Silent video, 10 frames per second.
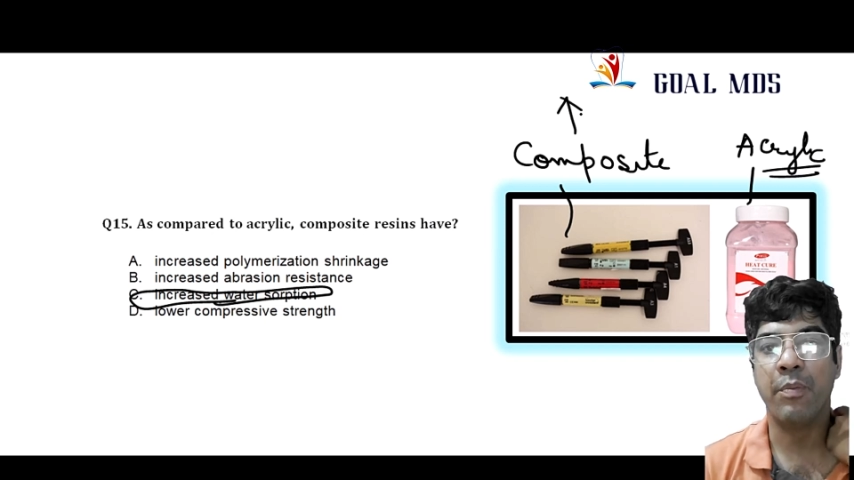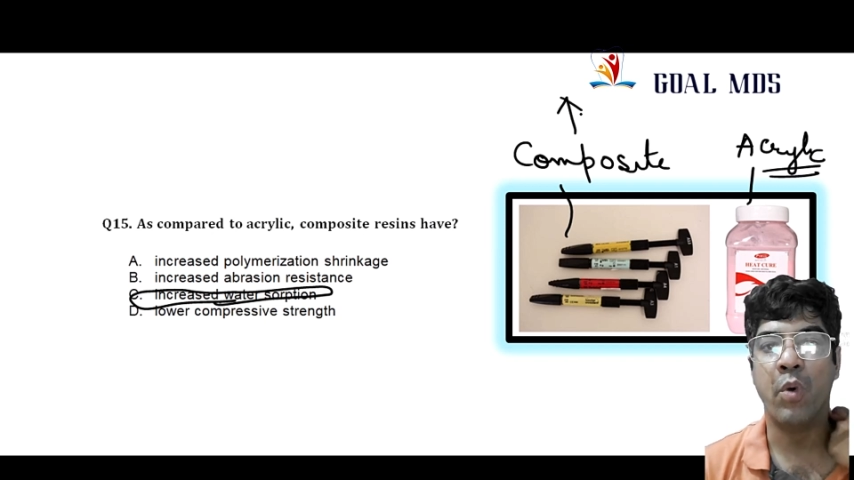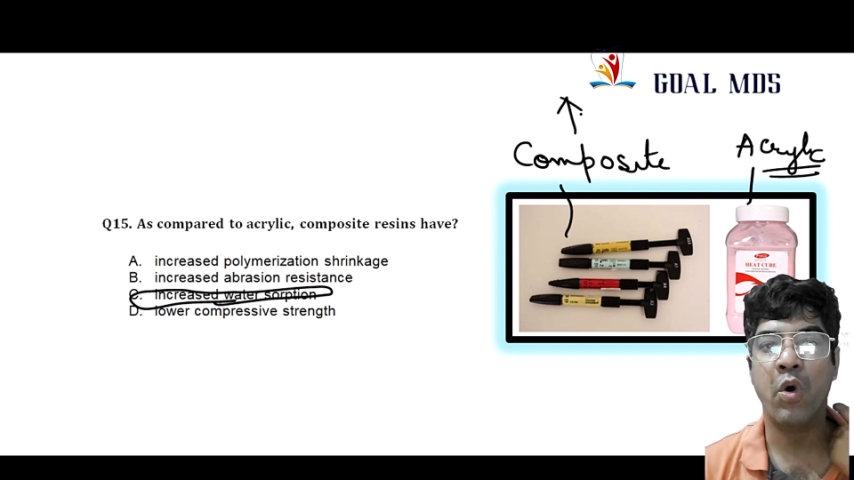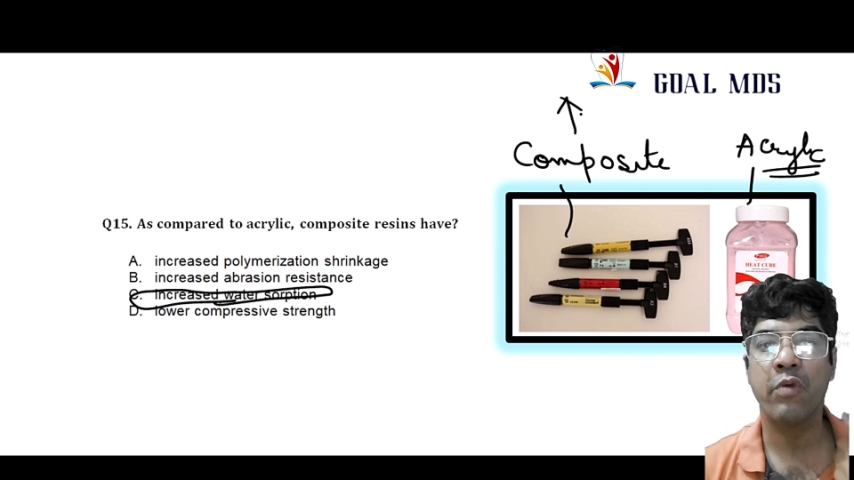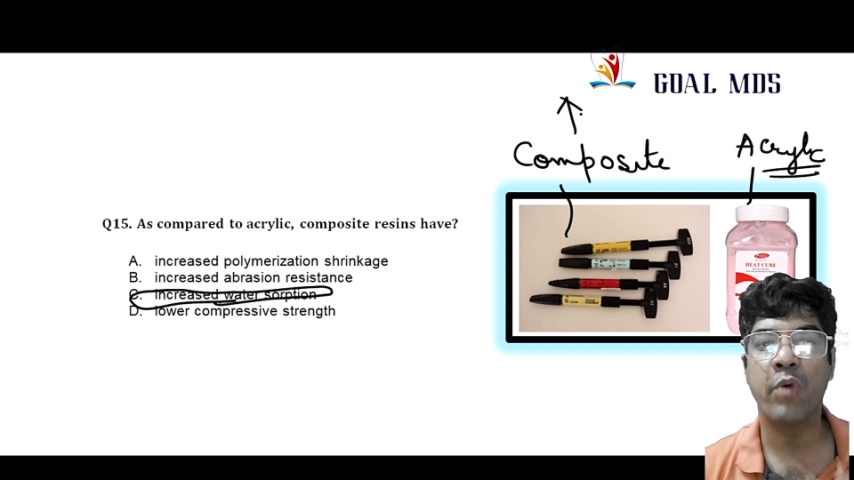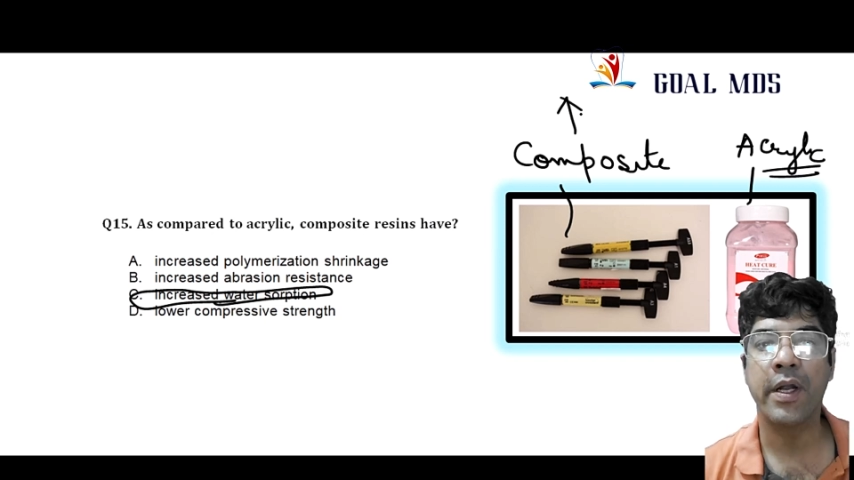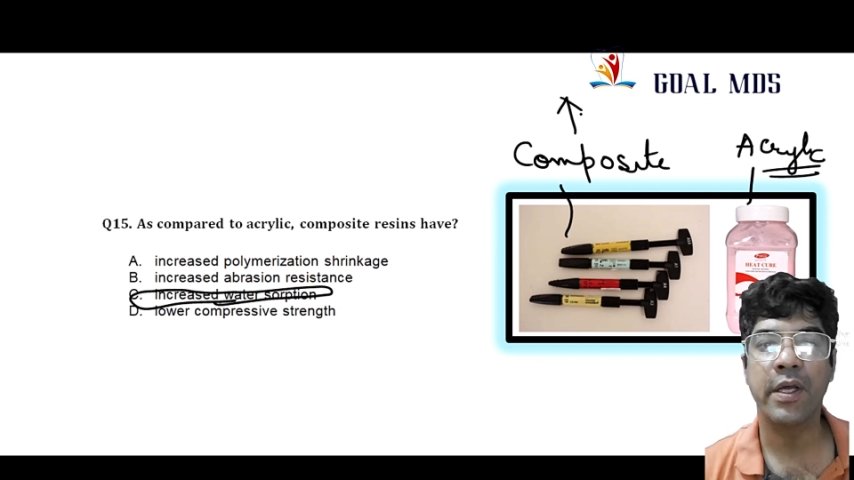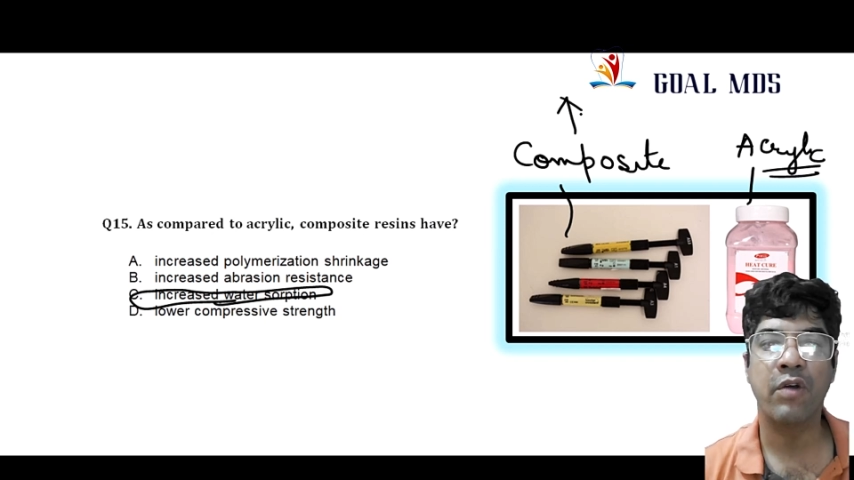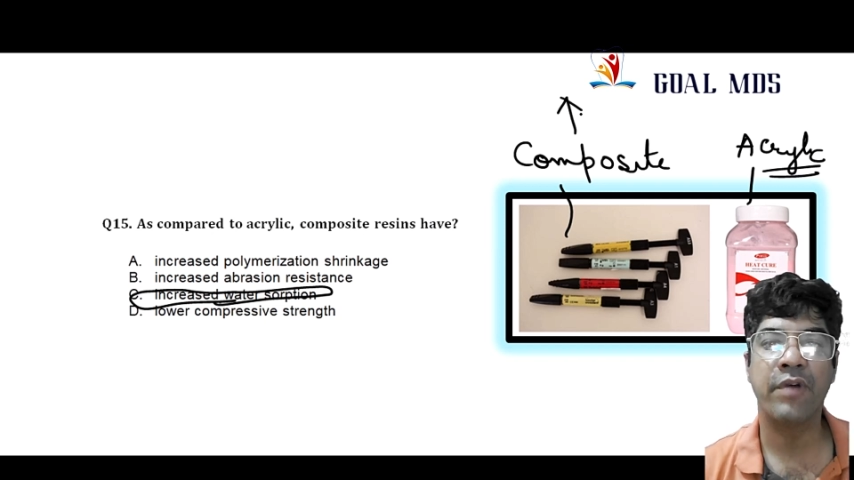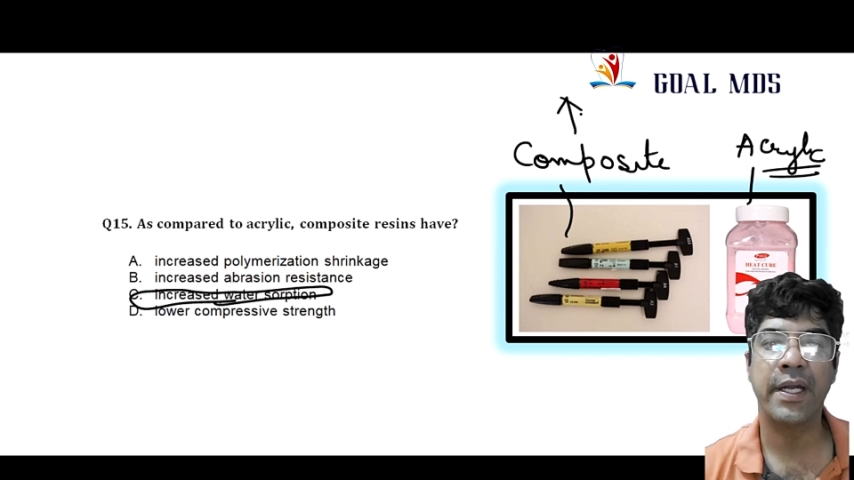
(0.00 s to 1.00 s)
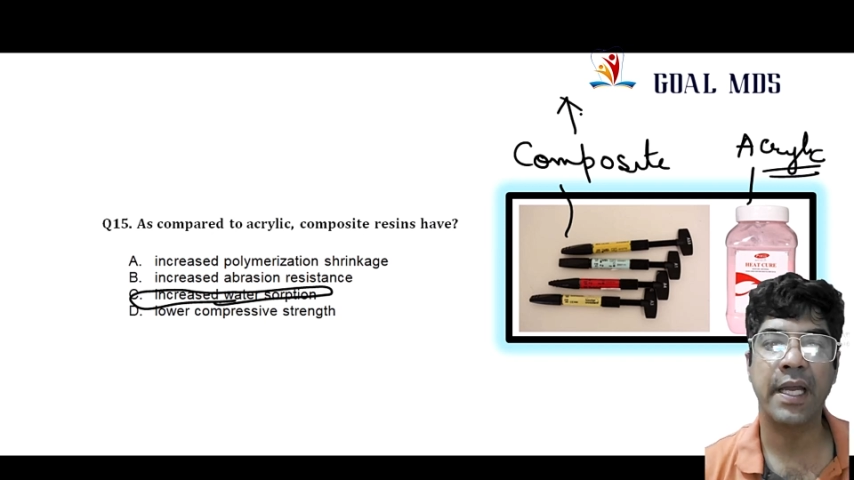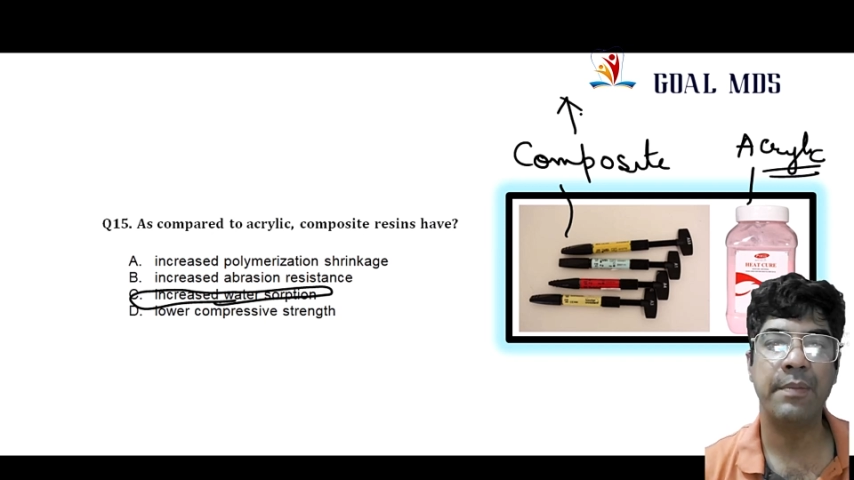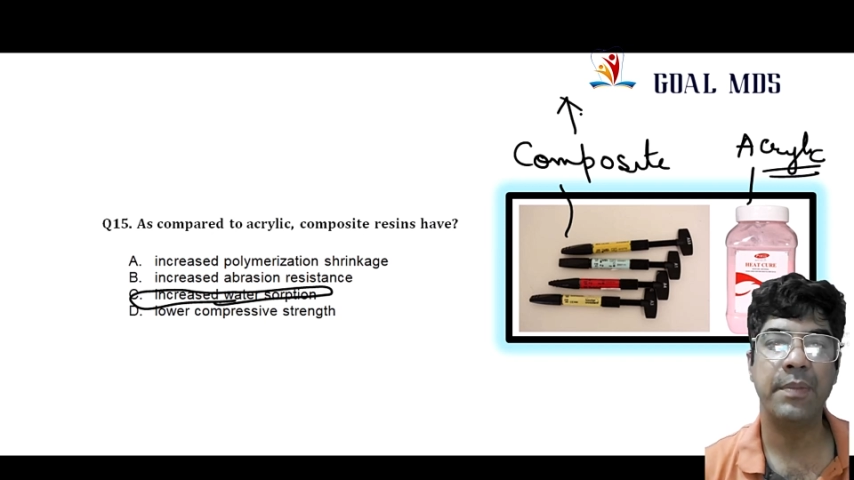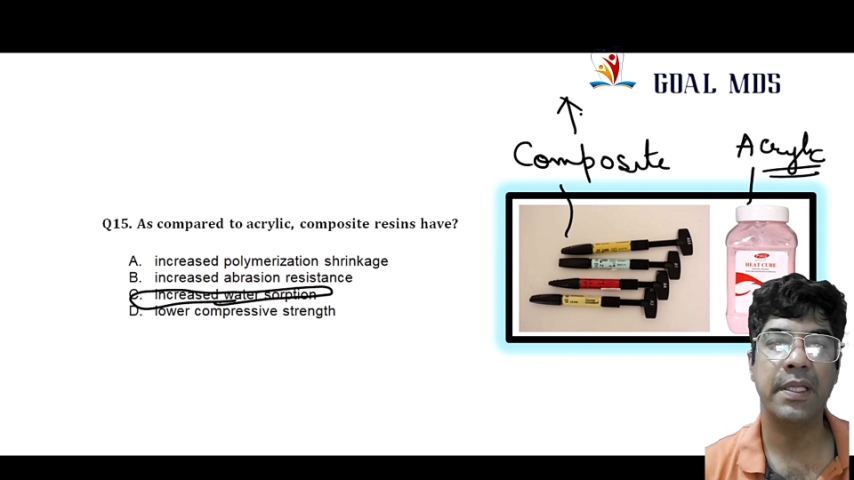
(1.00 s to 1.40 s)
more water over time.